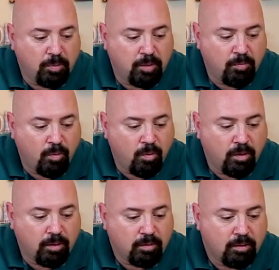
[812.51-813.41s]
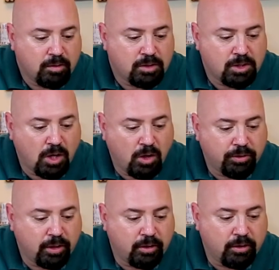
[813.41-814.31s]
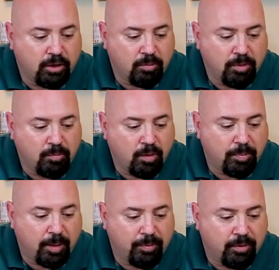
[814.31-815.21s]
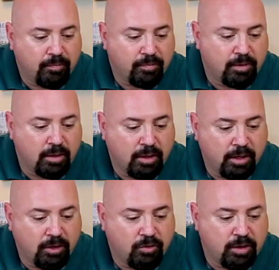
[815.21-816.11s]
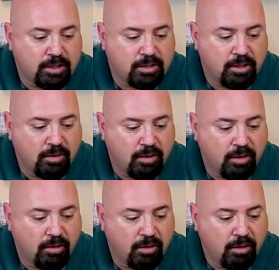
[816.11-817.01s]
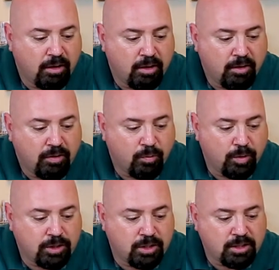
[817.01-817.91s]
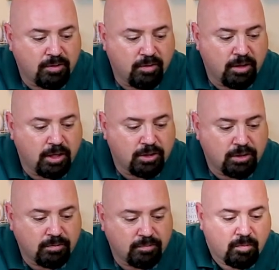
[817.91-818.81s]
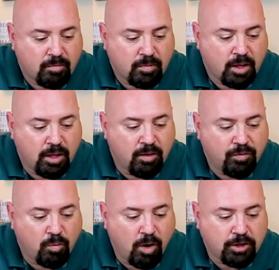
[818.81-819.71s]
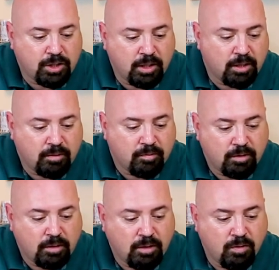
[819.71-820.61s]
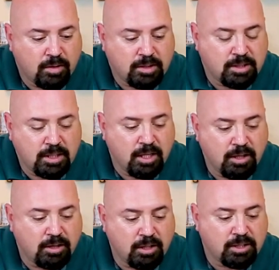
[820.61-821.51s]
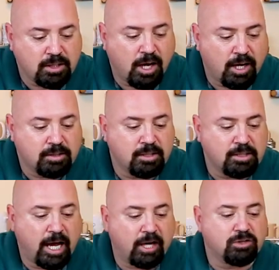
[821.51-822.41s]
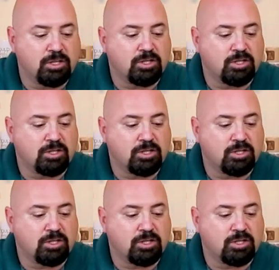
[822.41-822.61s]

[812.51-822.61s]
bit more salt, a little bit more pepper to increase the richness of the dish. And if you're watching, you can see that the sauce is actually